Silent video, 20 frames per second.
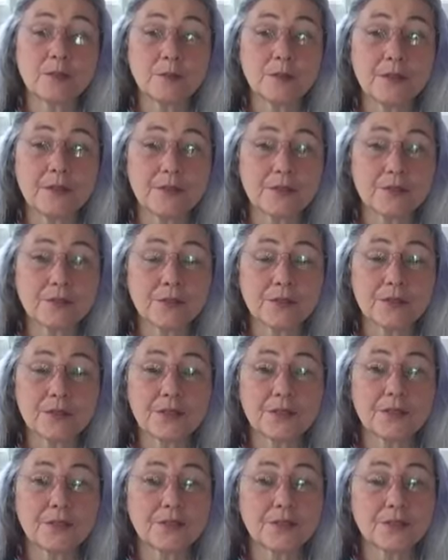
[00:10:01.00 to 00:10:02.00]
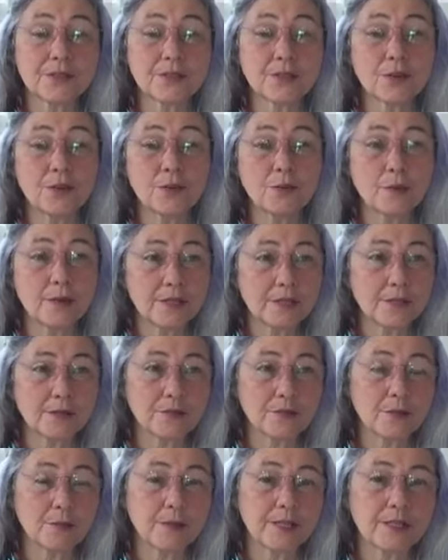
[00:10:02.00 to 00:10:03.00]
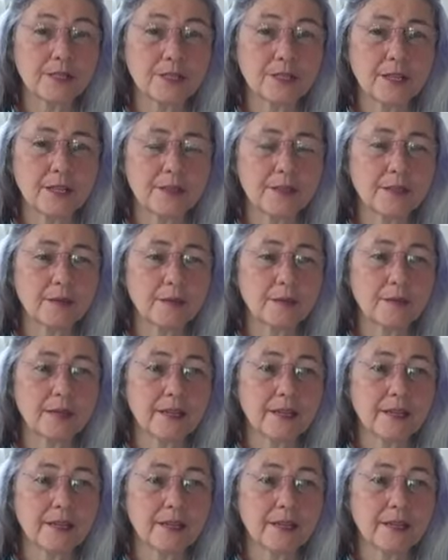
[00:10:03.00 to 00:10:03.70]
will be useful to you. There's so much information on them,